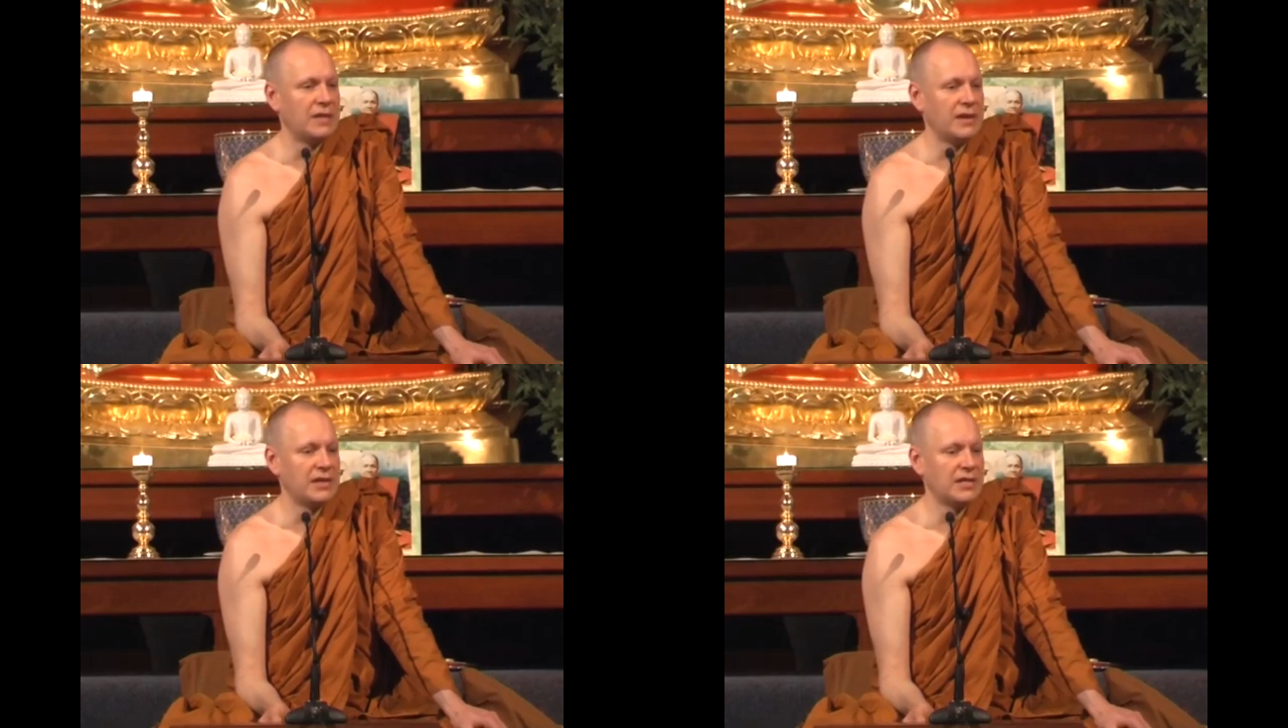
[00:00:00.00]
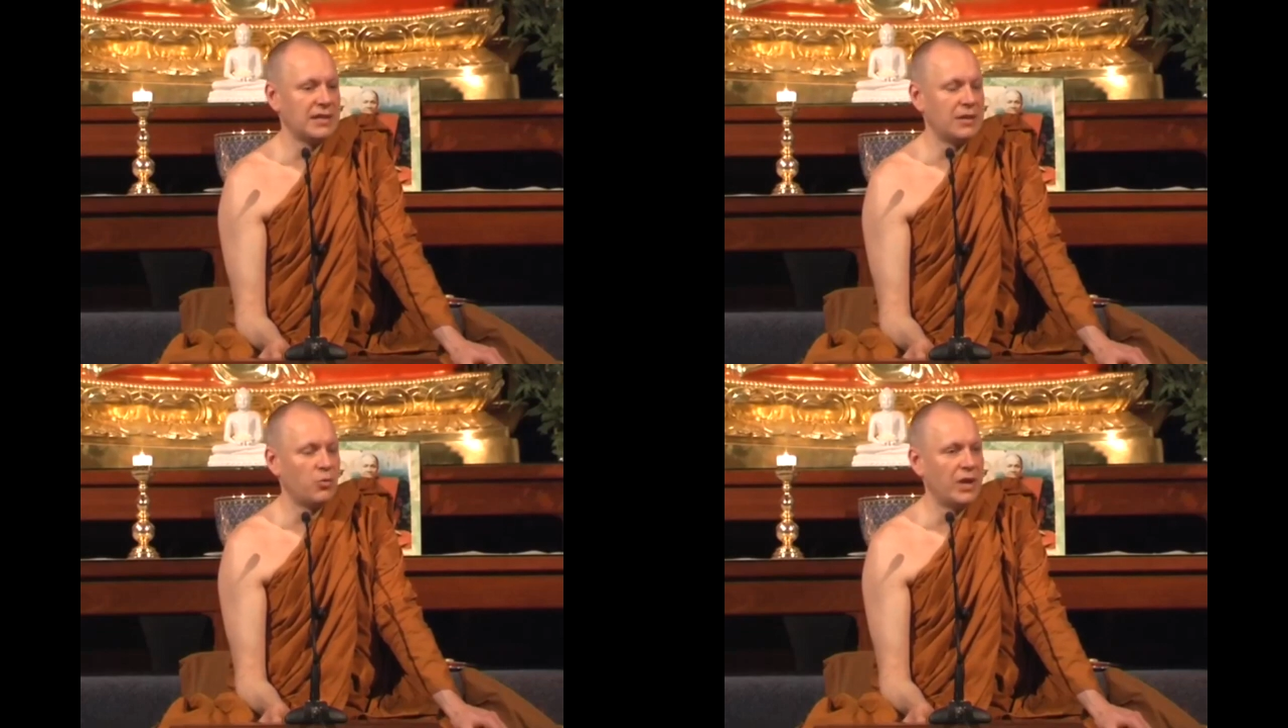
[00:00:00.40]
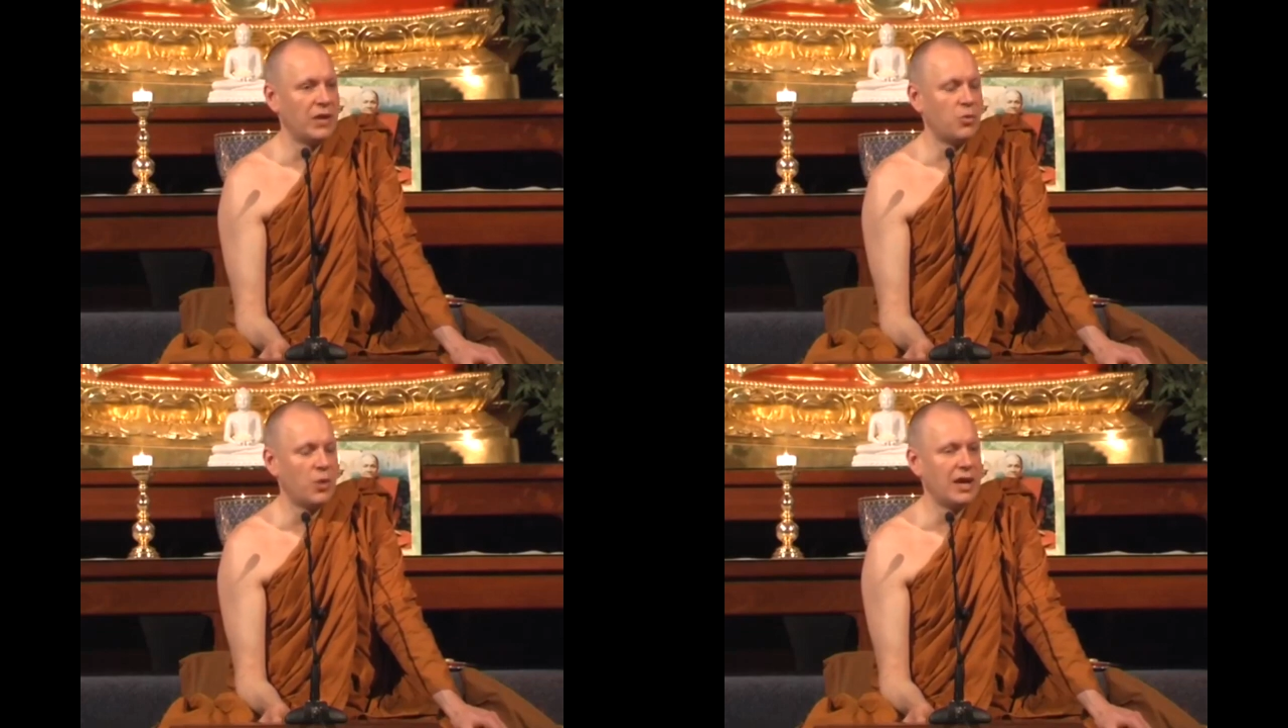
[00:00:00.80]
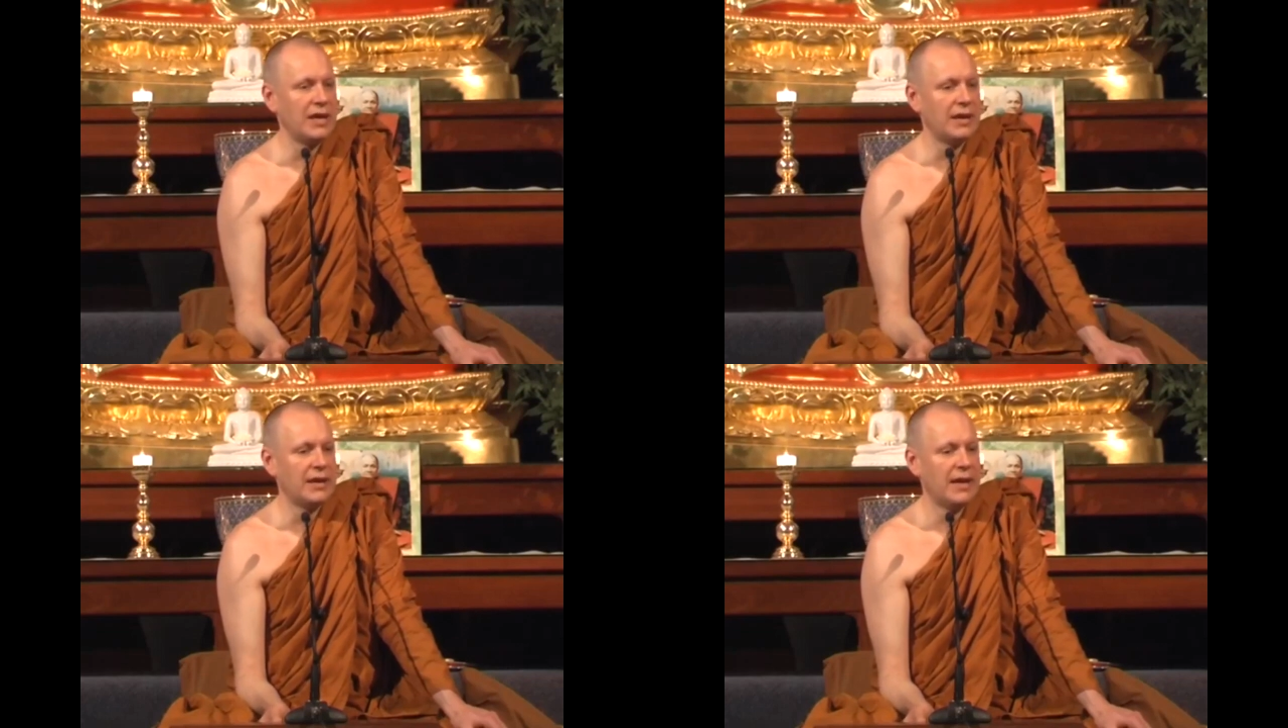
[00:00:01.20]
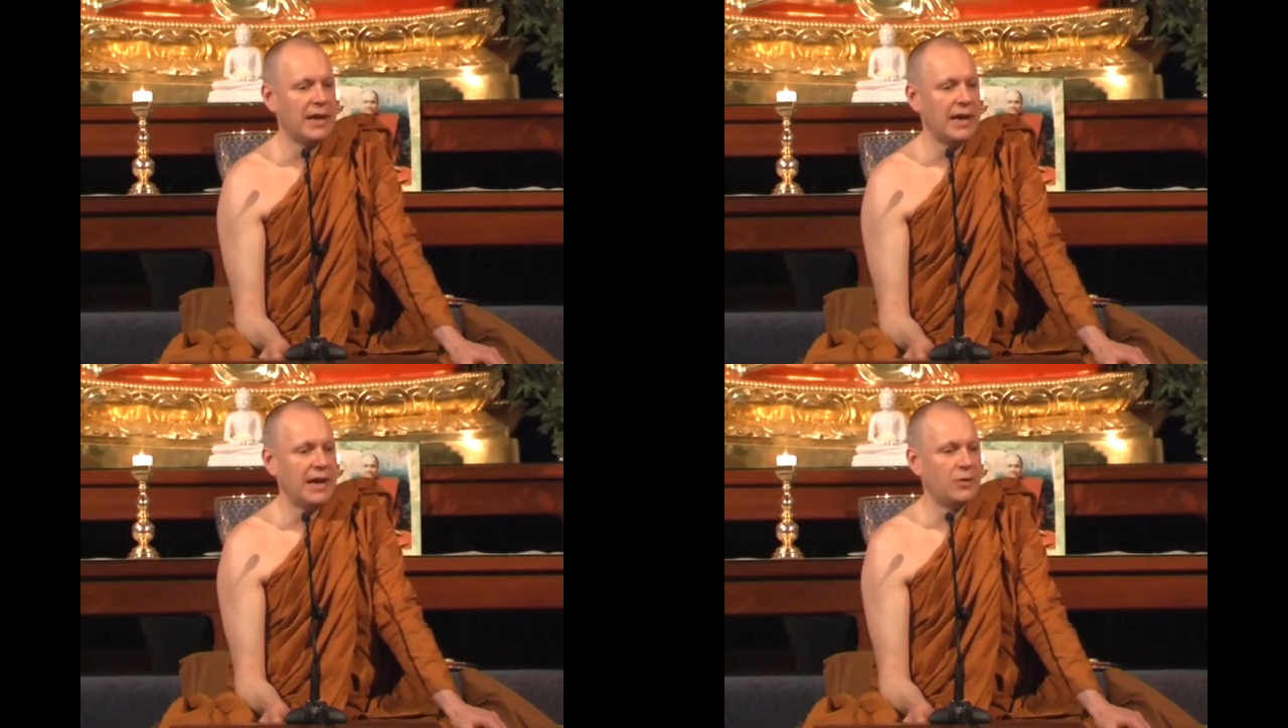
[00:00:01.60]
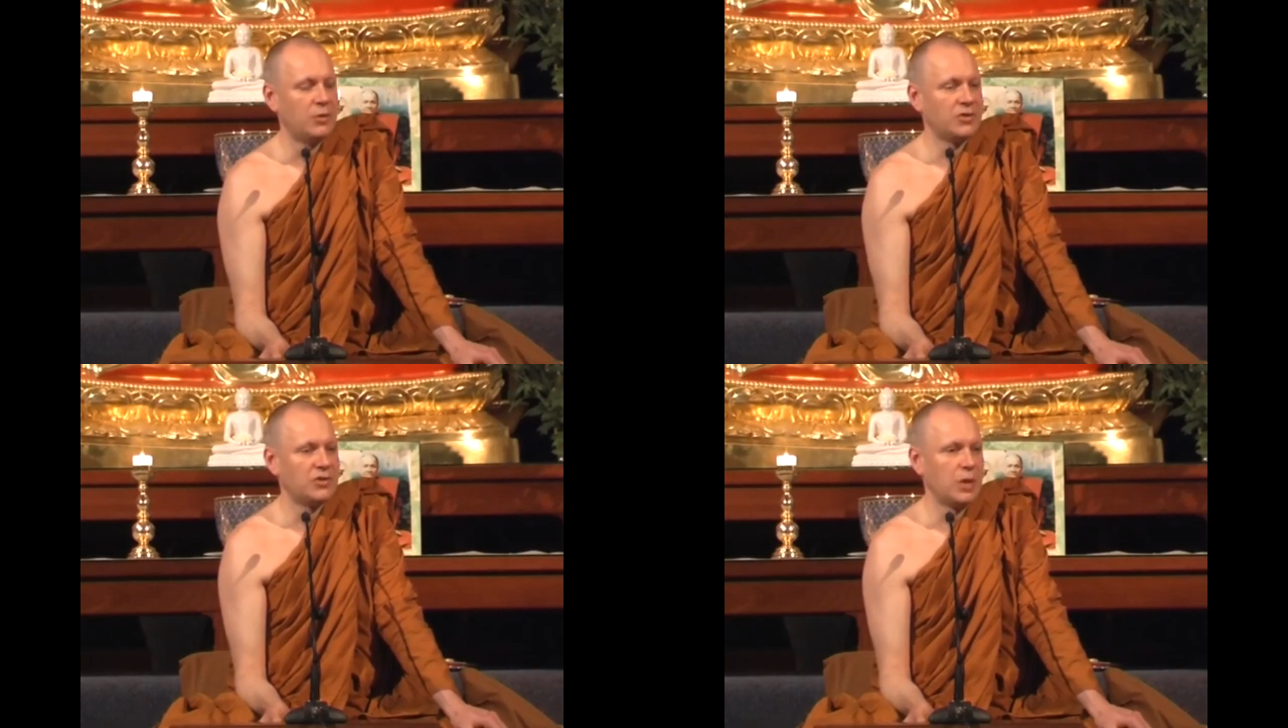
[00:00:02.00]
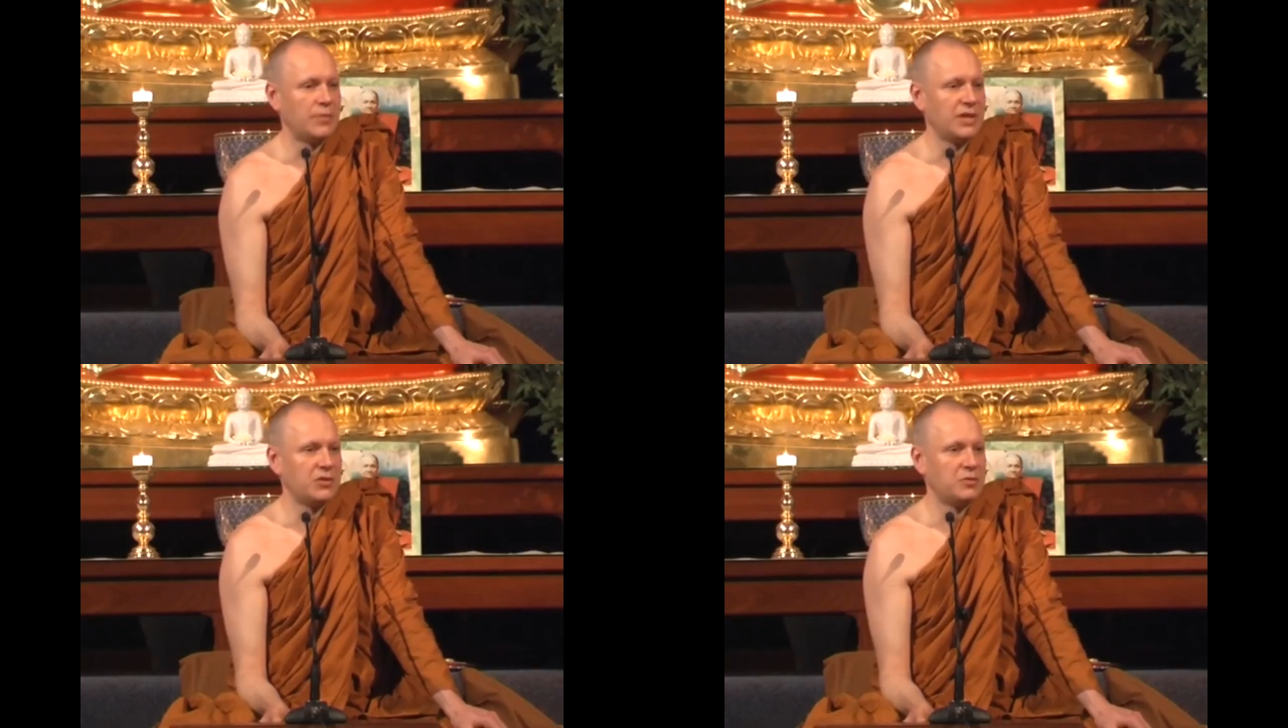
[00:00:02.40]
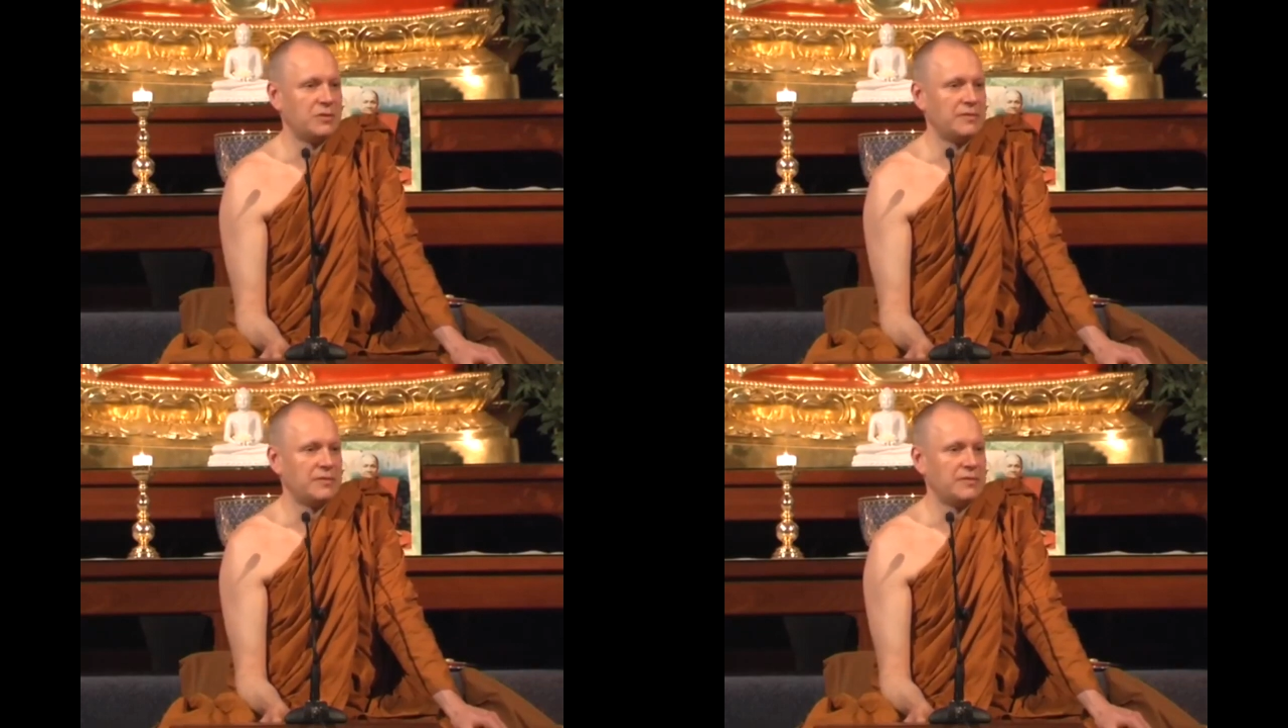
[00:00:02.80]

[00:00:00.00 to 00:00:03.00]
eventually and wear away and also subject to